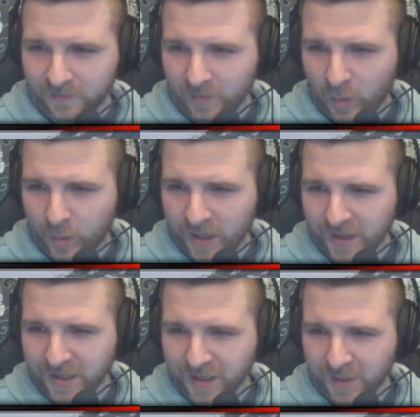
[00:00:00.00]
But we
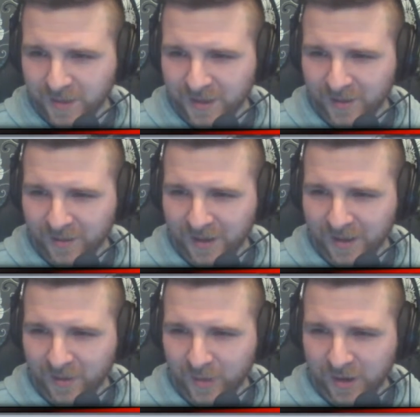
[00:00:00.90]
got a job to do right
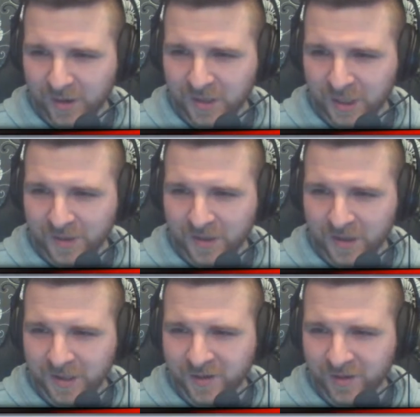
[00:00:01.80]
now. We got ships to
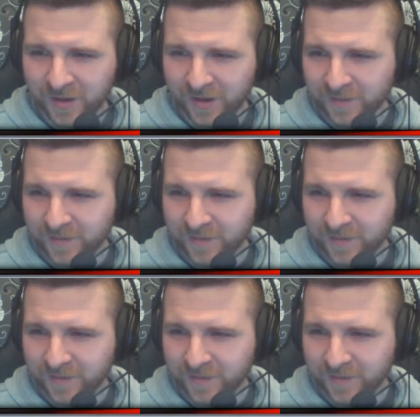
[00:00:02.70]
destroy.